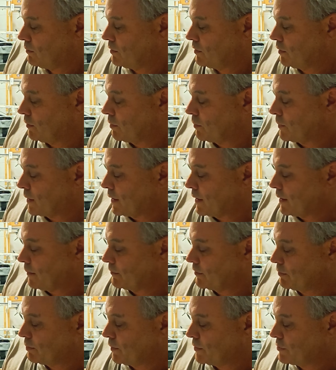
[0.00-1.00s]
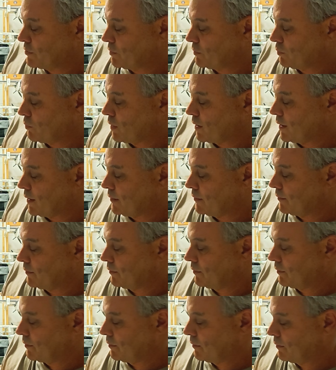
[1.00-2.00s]
So I've got my arm switch on one,
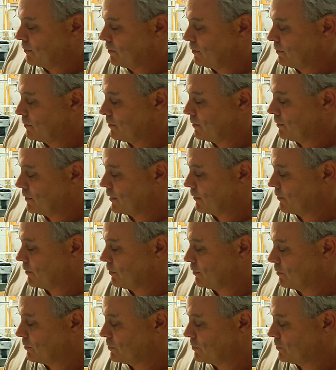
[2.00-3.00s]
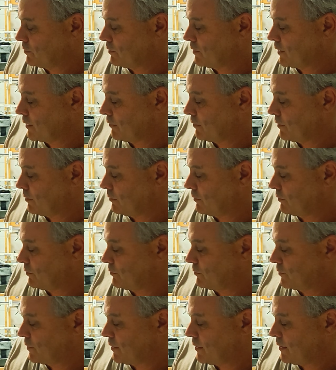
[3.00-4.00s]
nothing on 2, nothing on
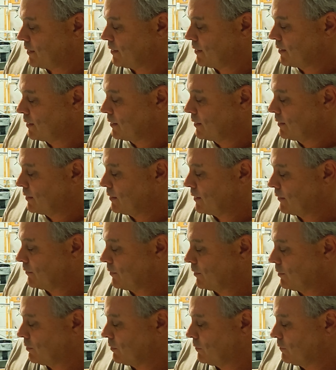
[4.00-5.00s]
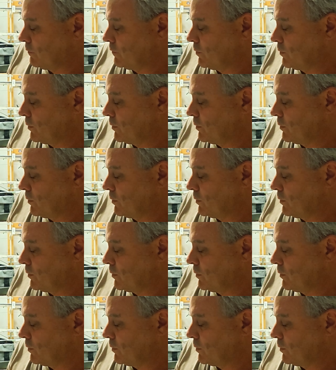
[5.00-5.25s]
3, nothing on 4.